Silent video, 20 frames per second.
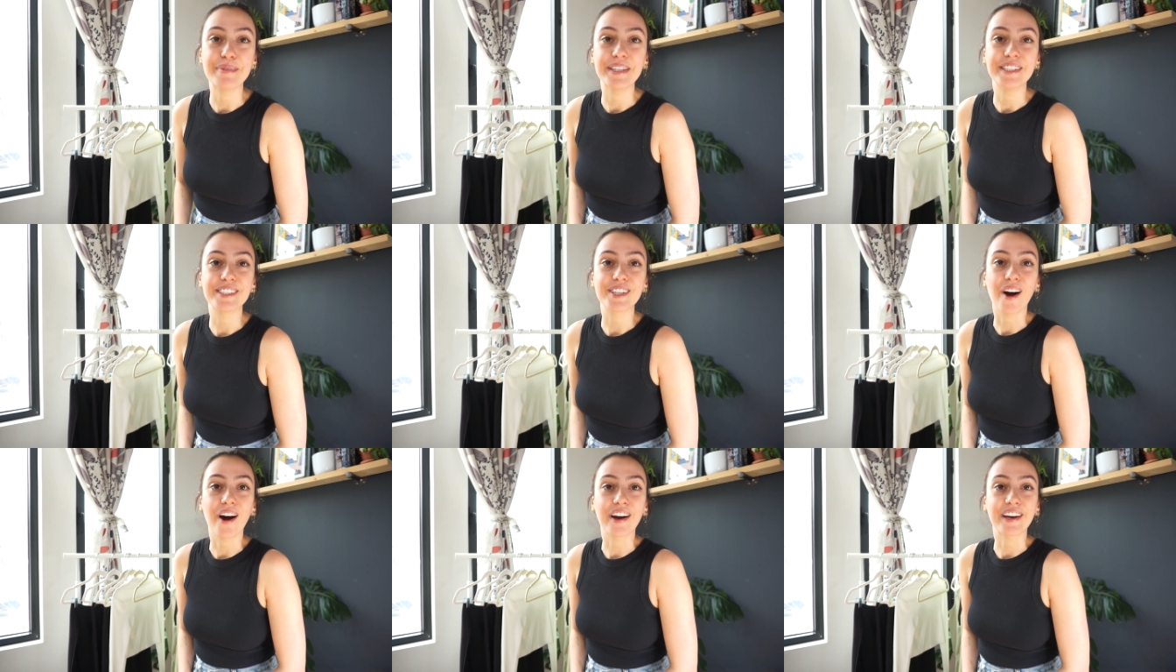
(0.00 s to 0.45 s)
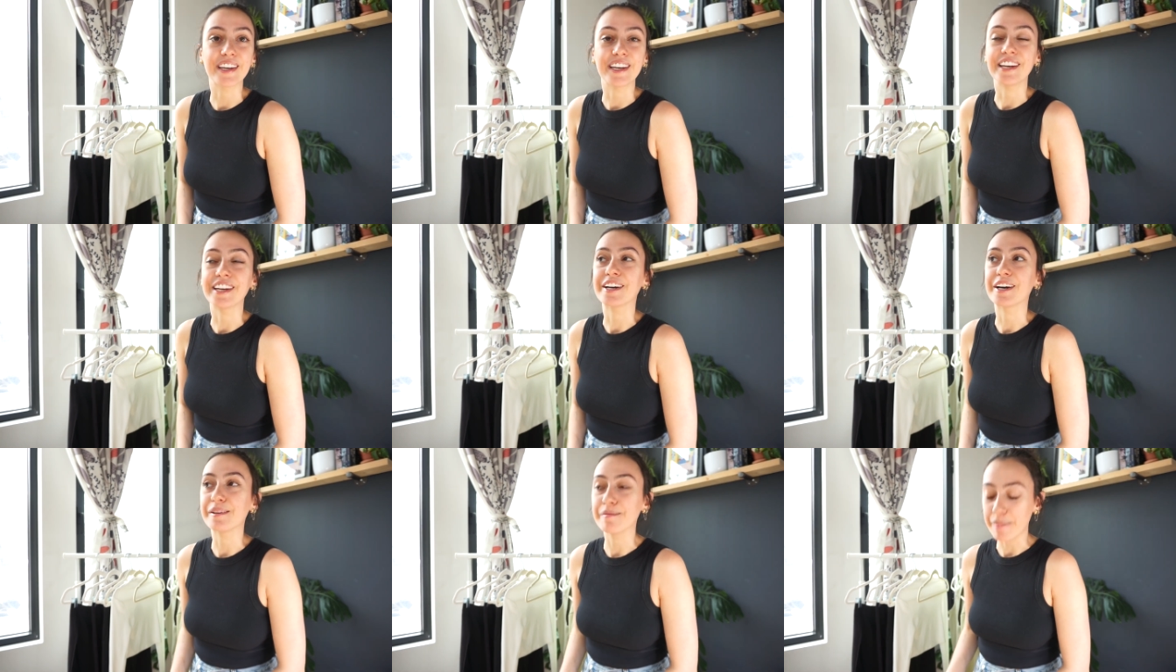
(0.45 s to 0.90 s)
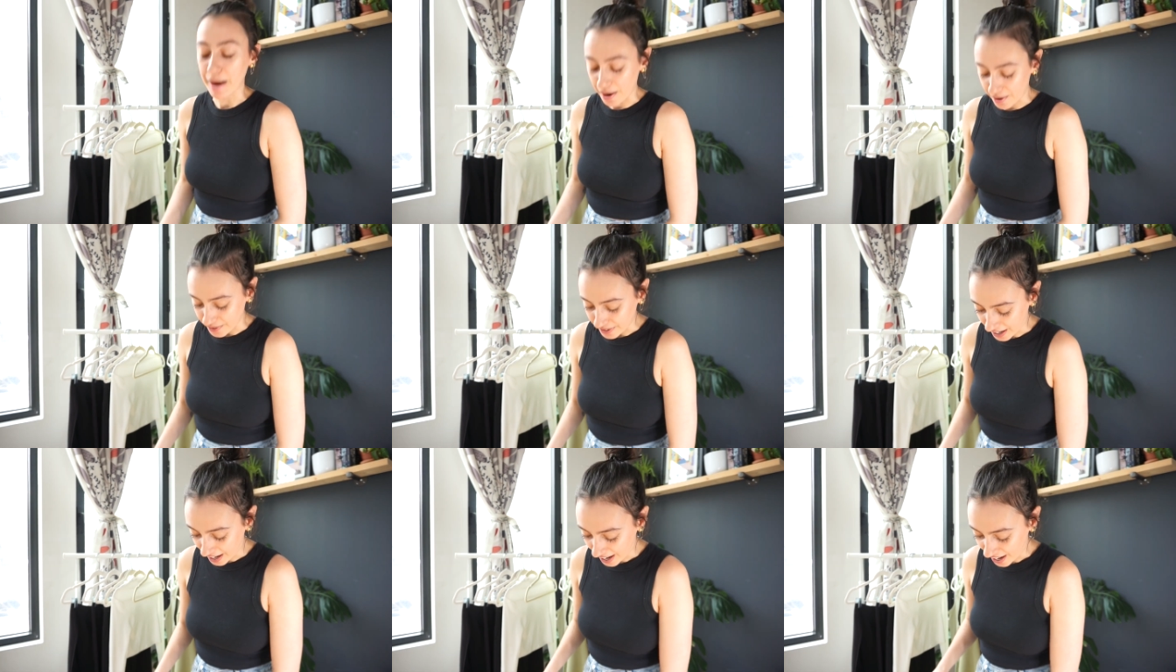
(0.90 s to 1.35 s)
been talking
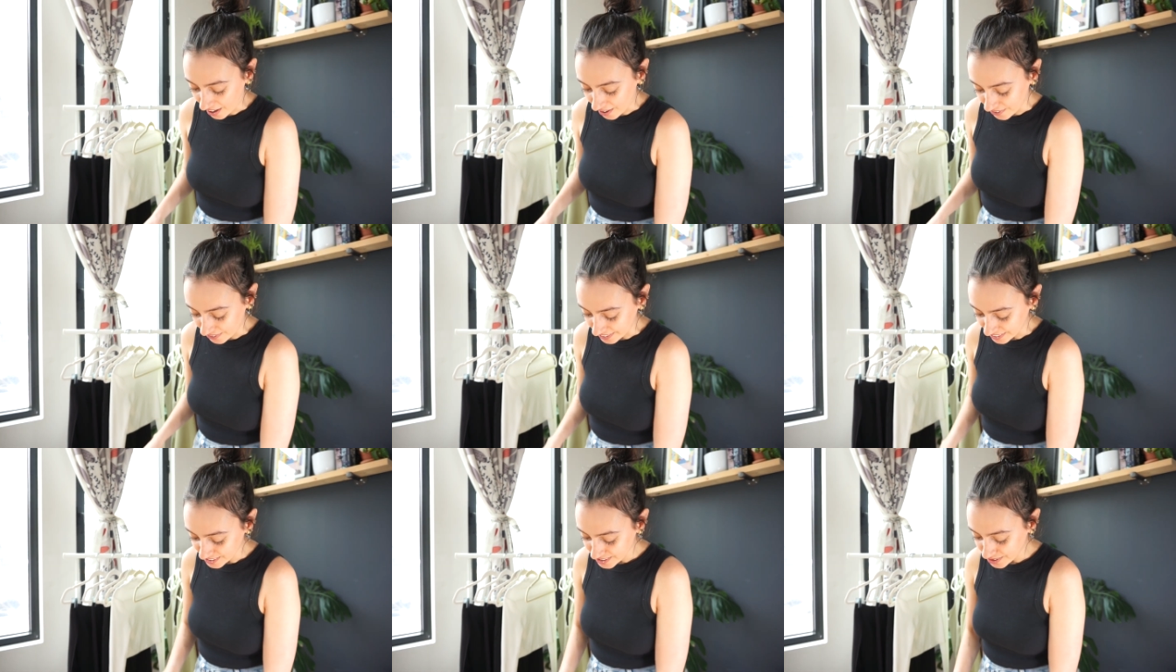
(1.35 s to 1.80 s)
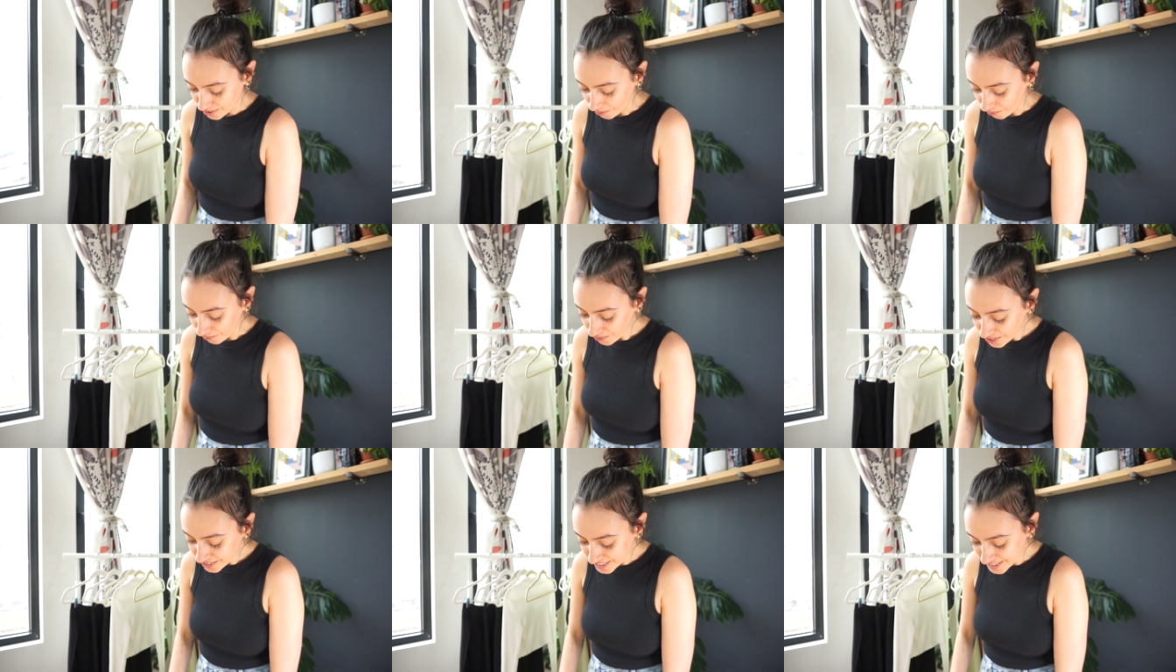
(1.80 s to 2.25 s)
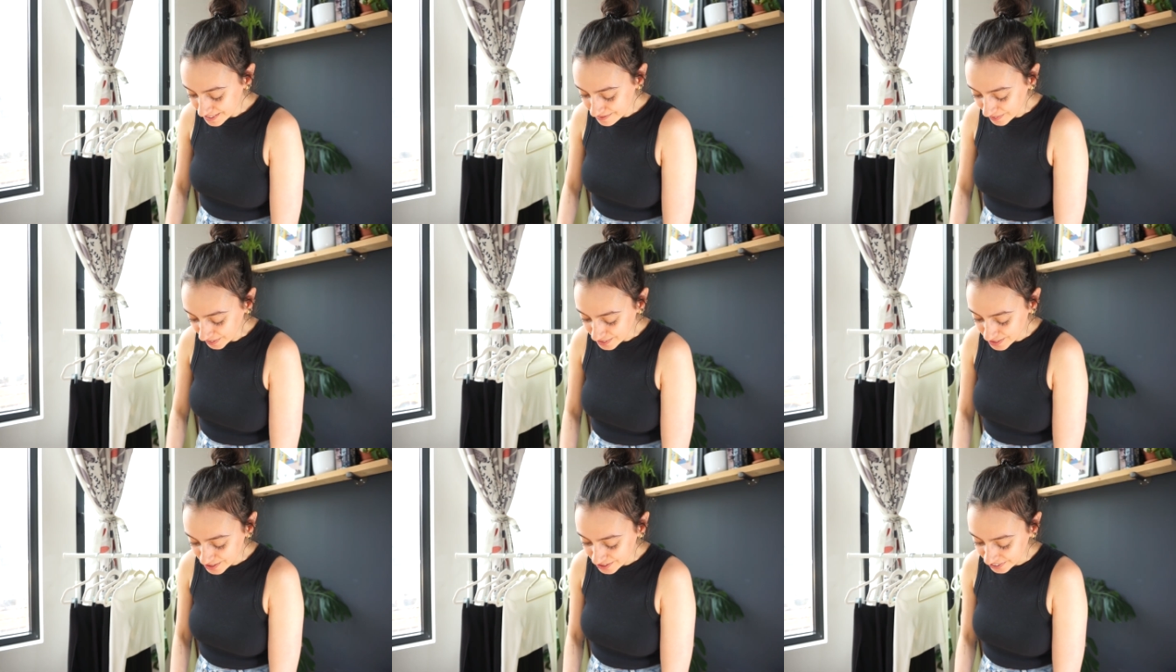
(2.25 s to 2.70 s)
about how it's cold in
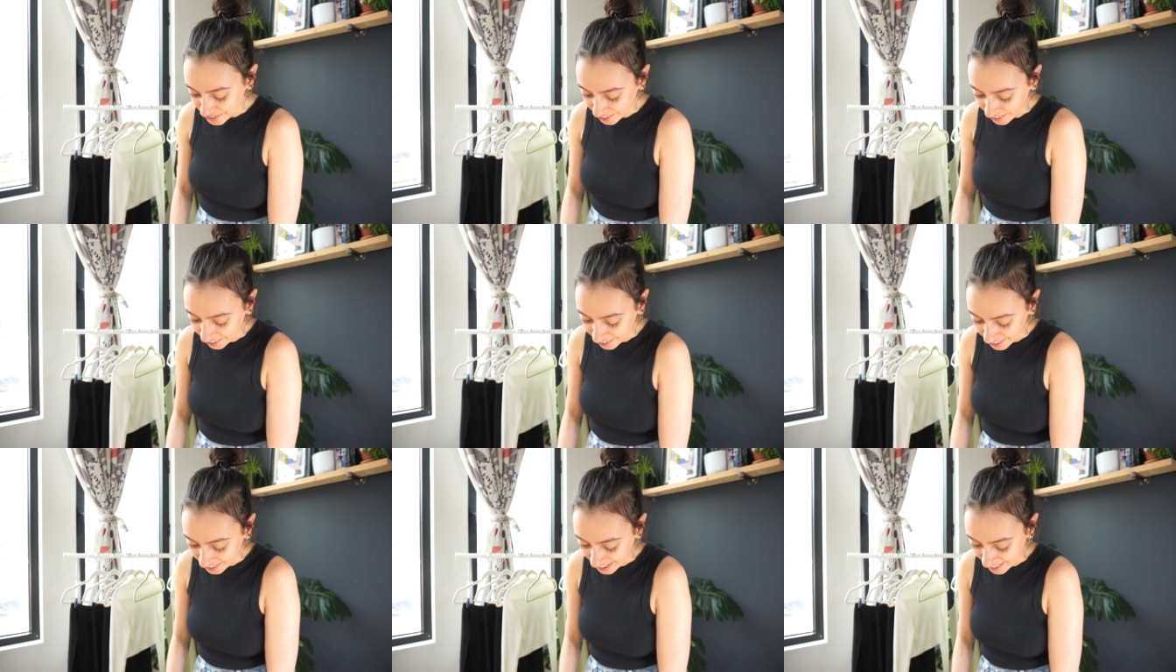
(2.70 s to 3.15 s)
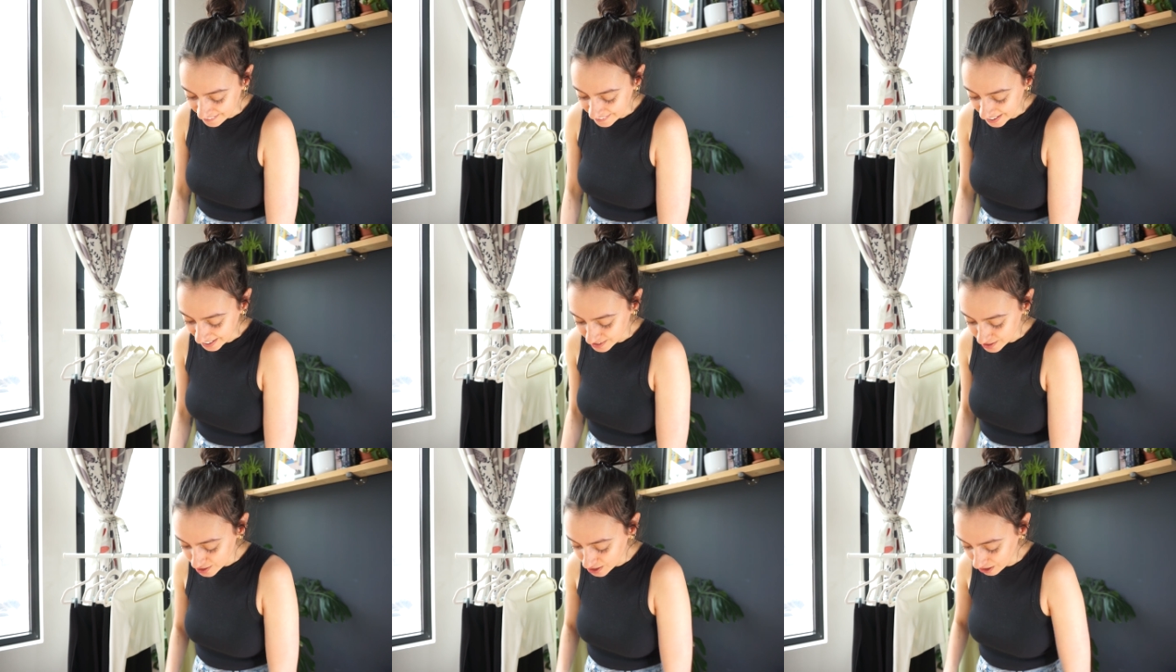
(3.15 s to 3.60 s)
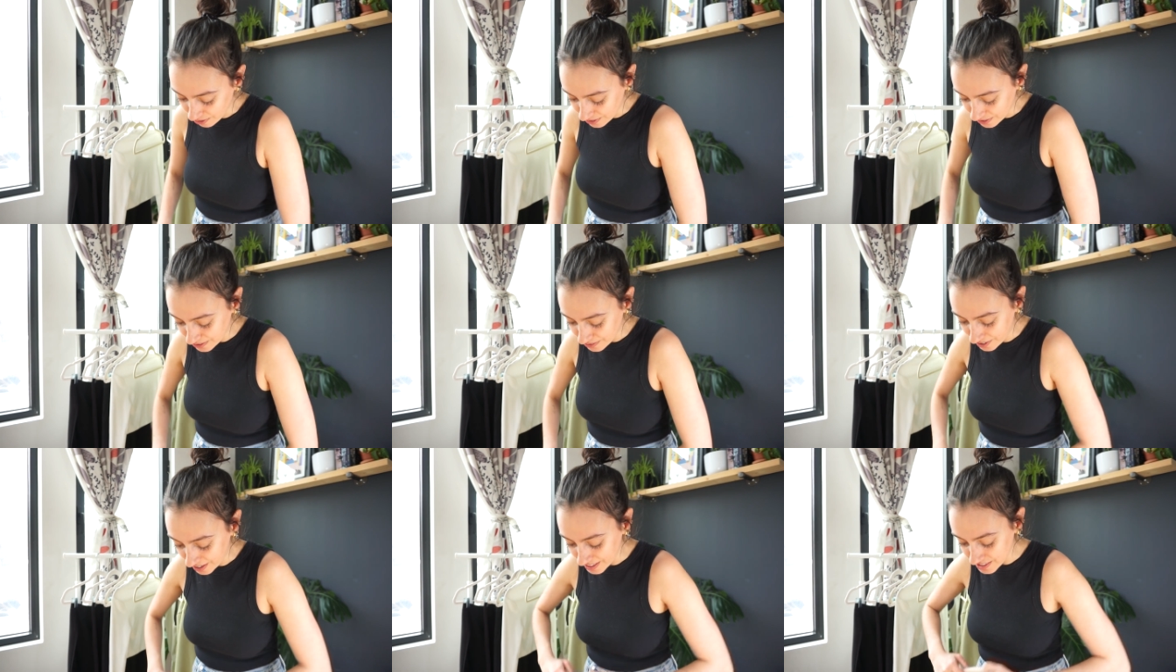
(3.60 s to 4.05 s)
Montreal and then showing
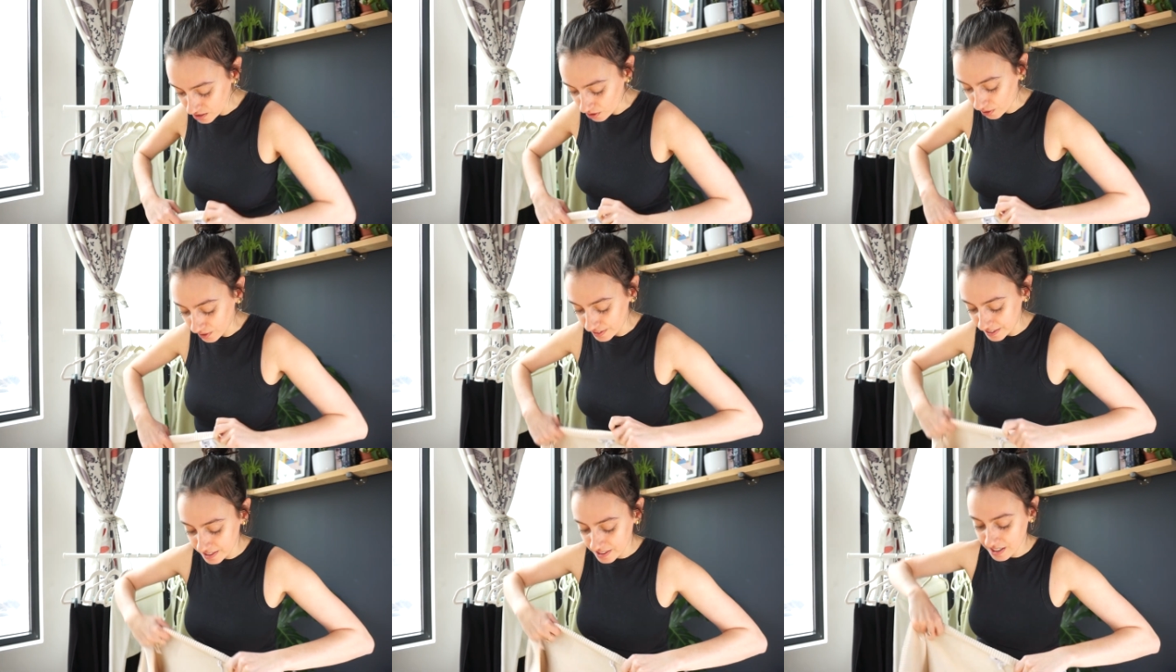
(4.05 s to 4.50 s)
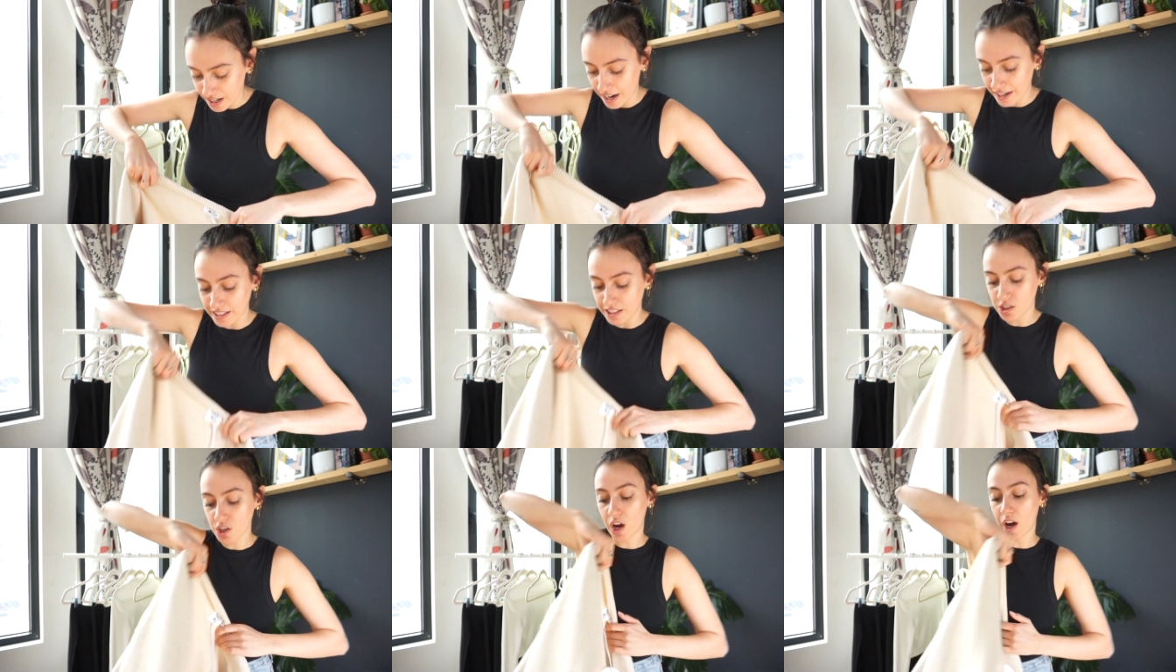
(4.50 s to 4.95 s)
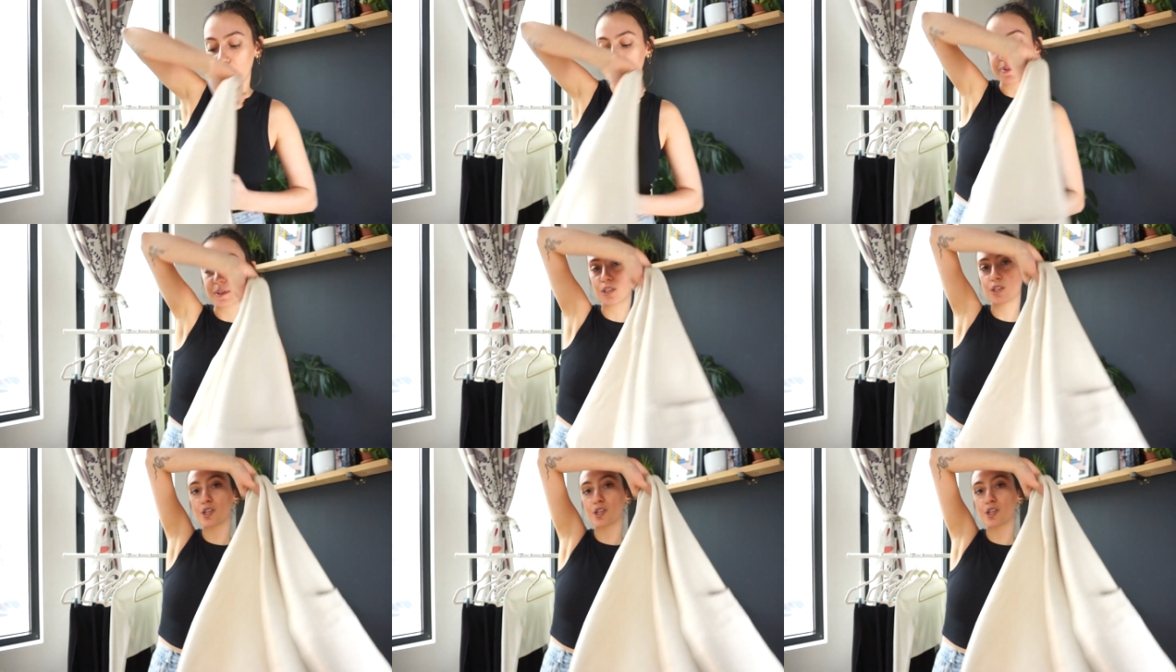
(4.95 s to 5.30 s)
you guys all these tiny tops.